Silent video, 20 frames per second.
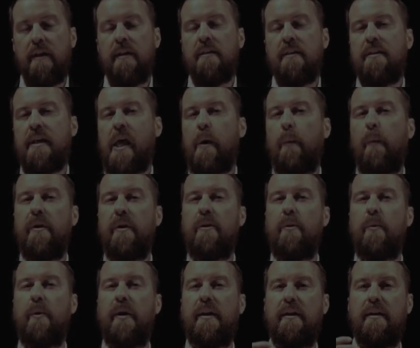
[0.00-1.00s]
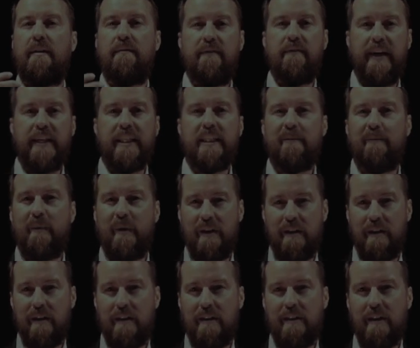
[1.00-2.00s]
Say we do an investment
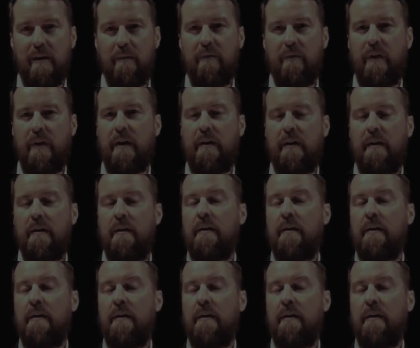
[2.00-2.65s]
in something,